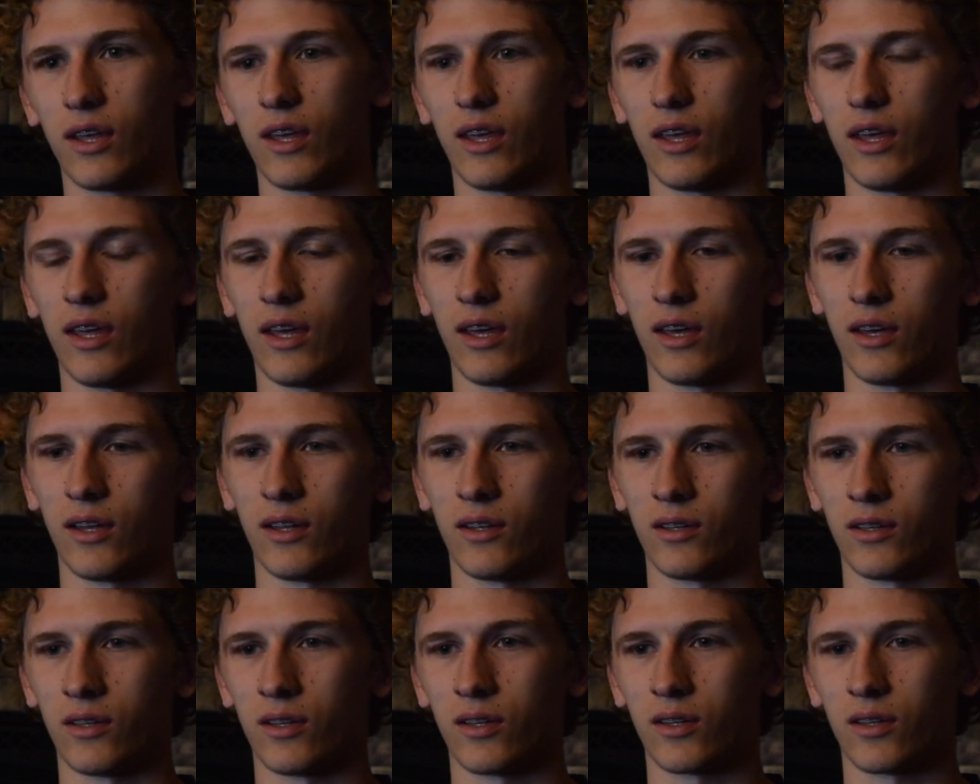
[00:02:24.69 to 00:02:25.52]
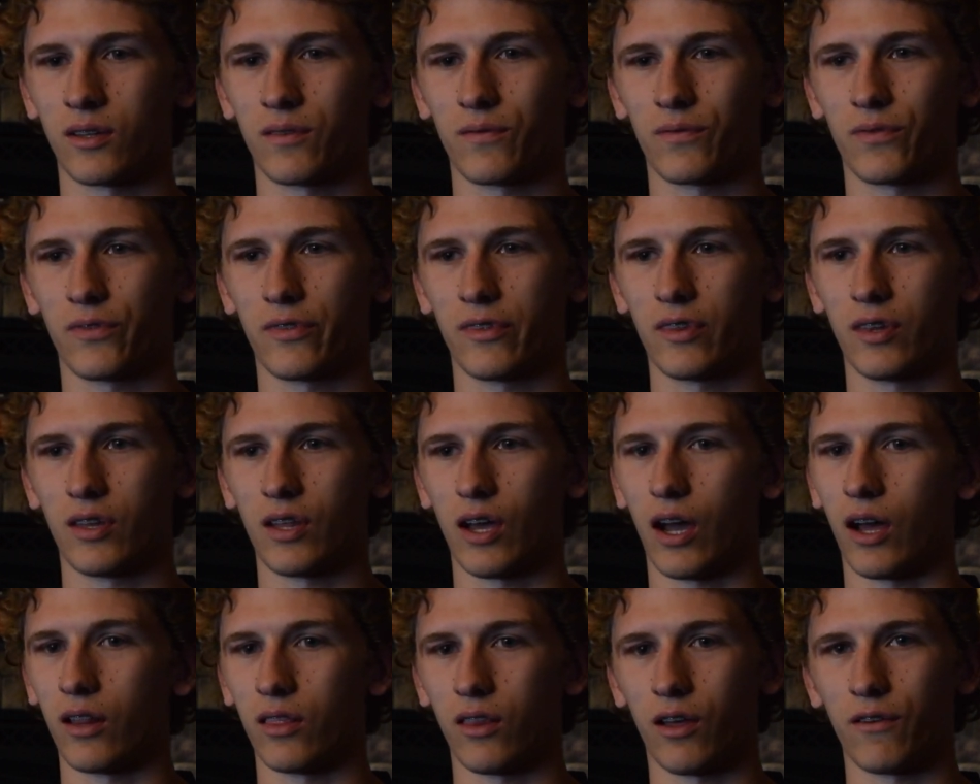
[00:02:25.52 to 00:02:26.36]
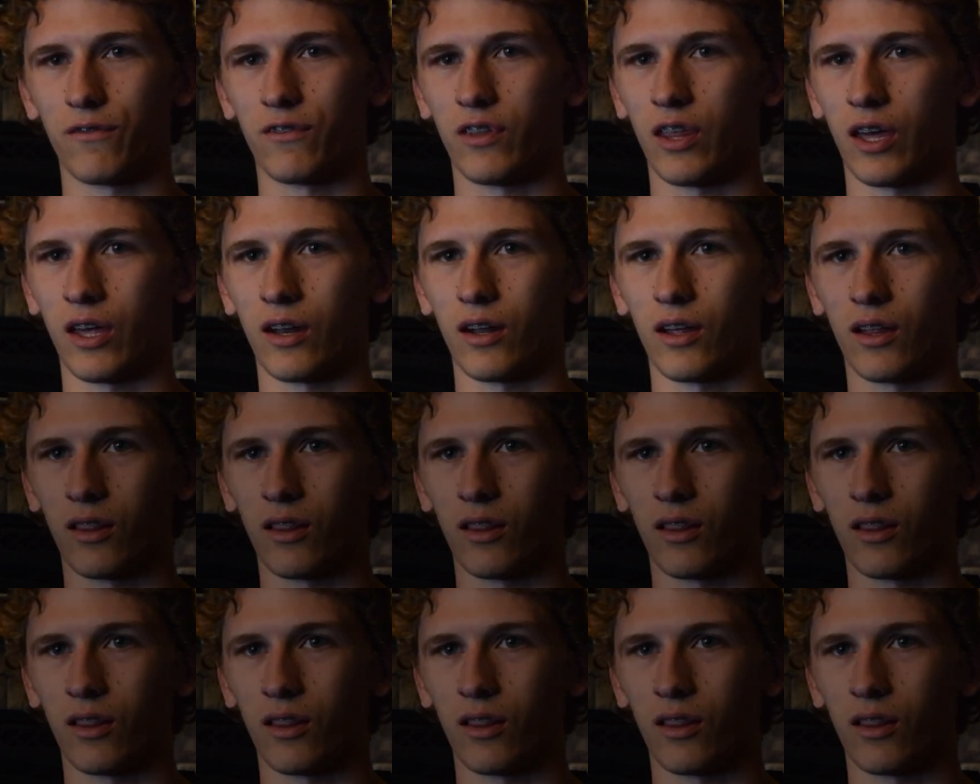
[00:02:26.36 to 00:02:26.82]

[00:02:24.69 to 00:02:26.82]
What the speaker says: and I loved that.